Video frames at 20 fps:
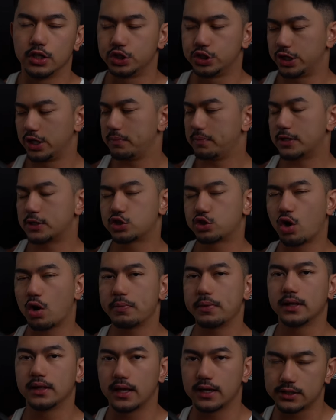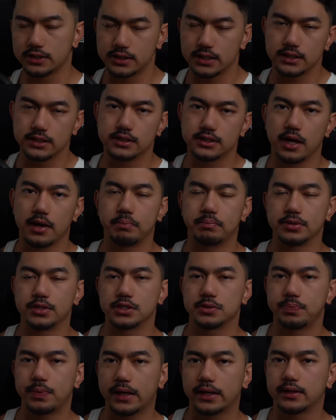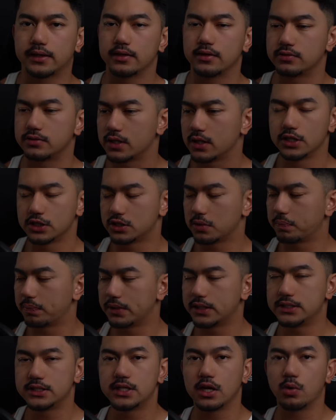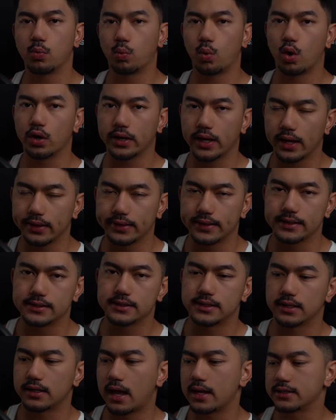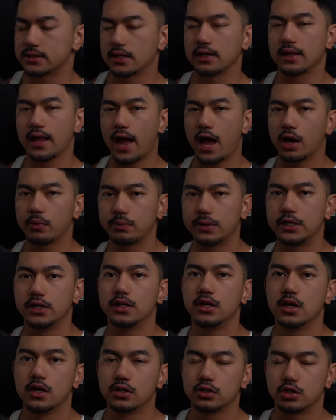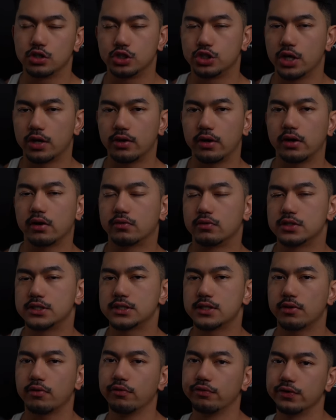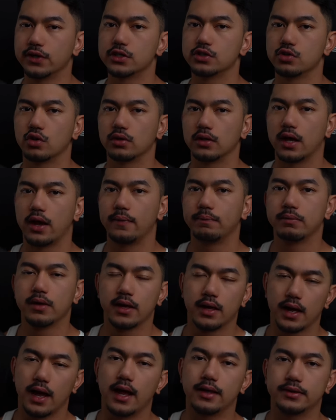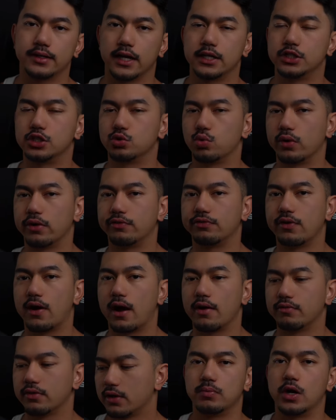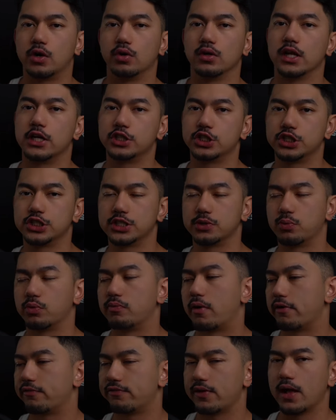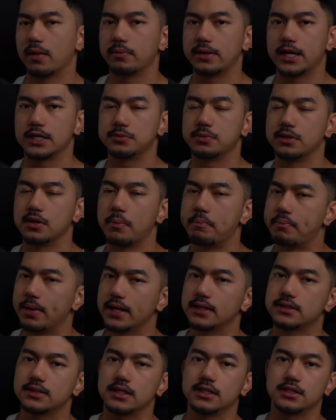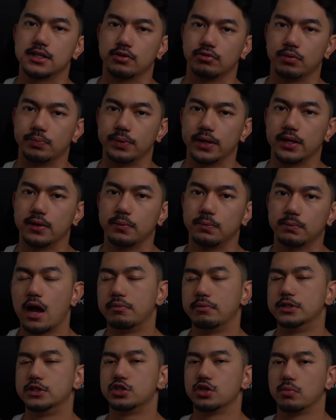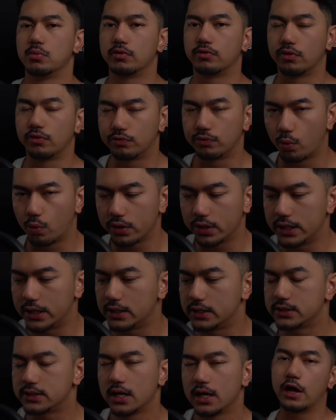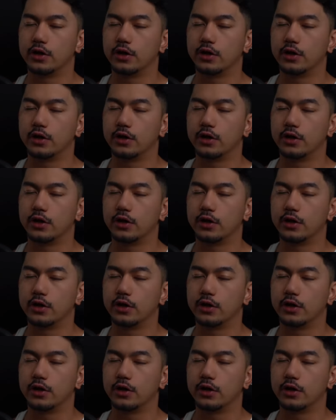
The gym has taught me lessons and perspectives, disciplines, and work ethics that has allowed me to generate over seven figures online at the age of 25. My relationship with my family has been the best it's ever been. I've been sober for four years.